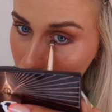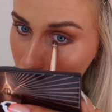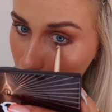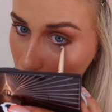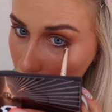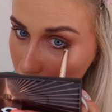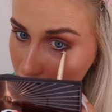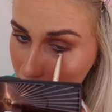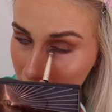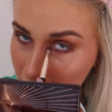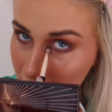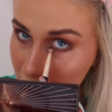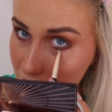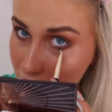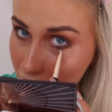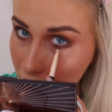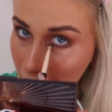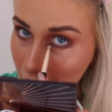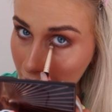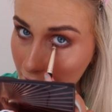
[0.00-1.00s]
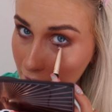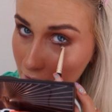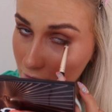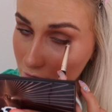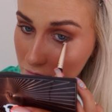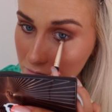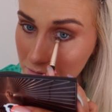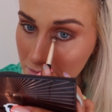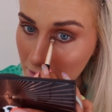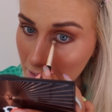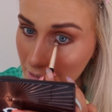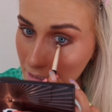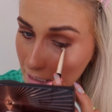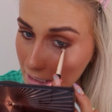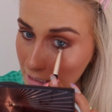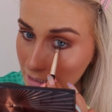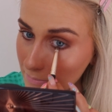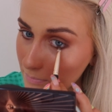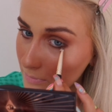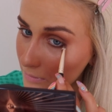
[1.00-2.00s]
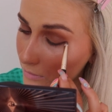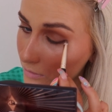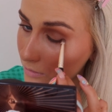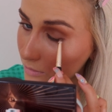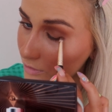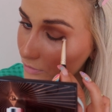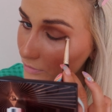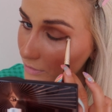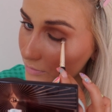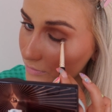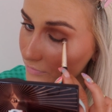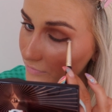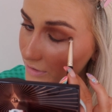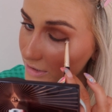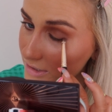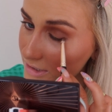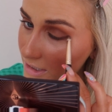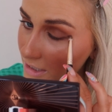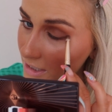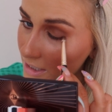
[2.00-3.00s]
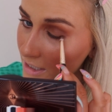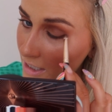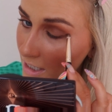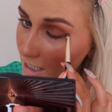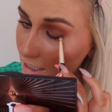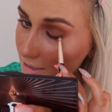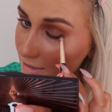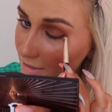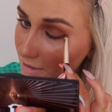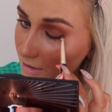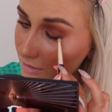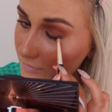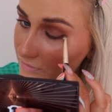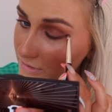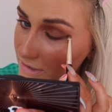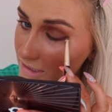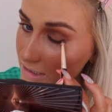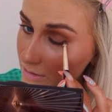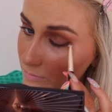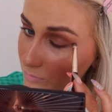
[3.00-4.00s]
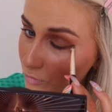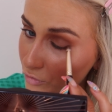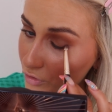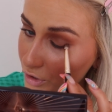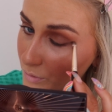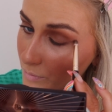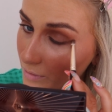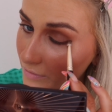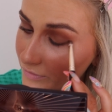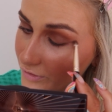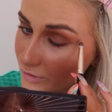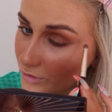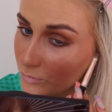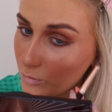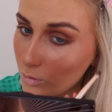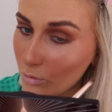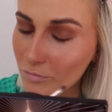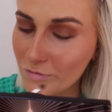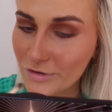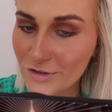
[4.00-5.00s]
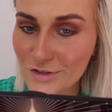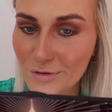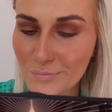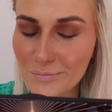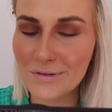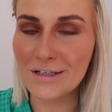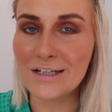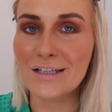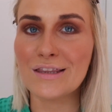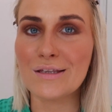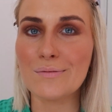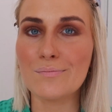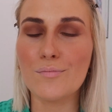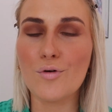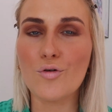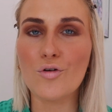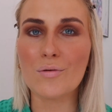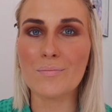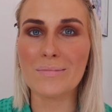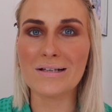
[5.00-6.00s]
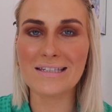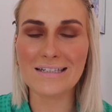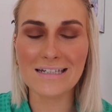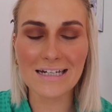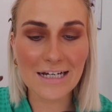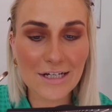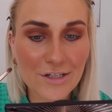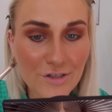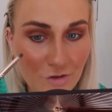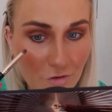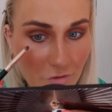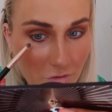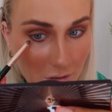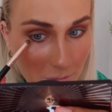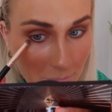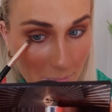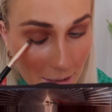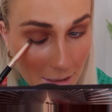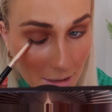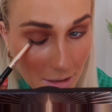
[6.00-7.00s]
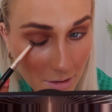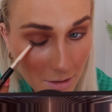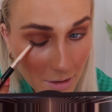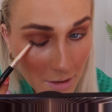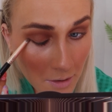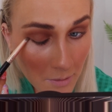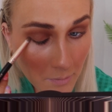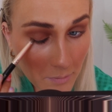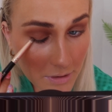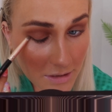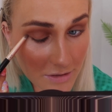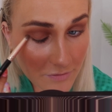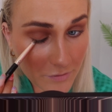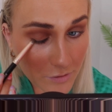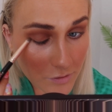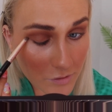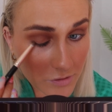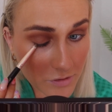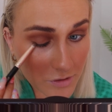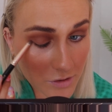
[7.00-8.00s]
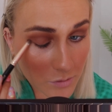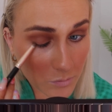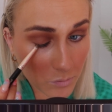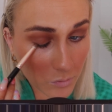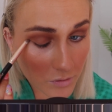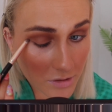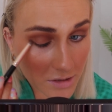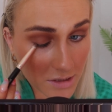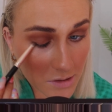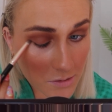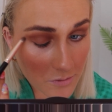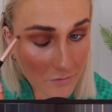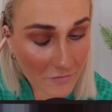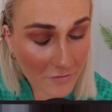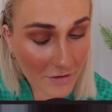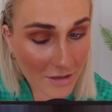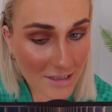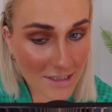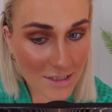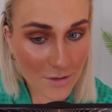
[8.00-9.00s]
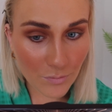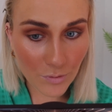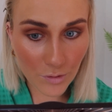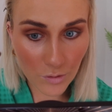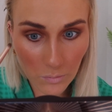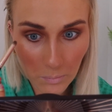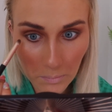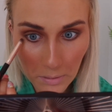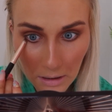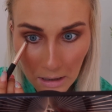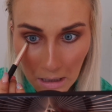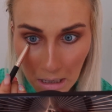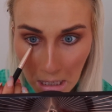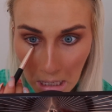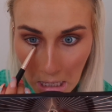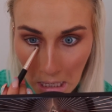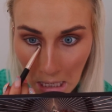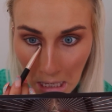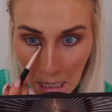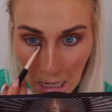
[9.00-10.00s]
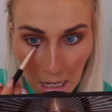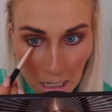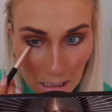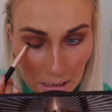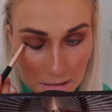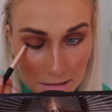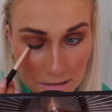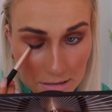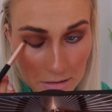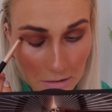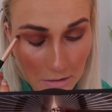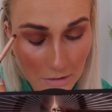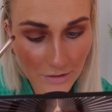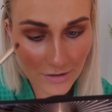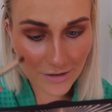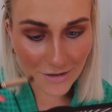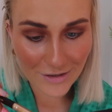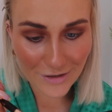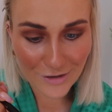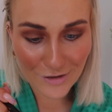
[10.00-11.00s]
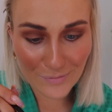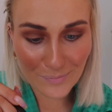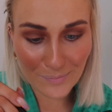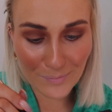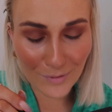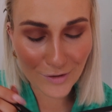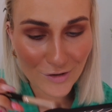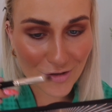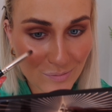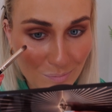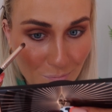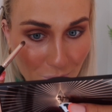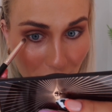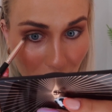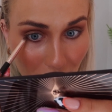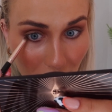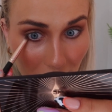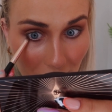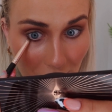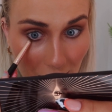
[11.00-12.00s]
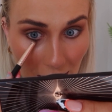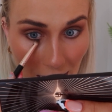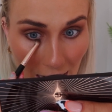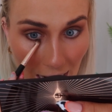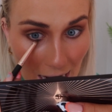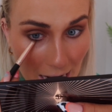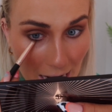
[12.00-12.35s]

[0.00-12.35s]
forth on this for ages to get any bit of color out of it. And then obviously the more you have to go over something, the more mistakes you're going to make. Whereas if you can just do one fell swoop and it's done, you're much more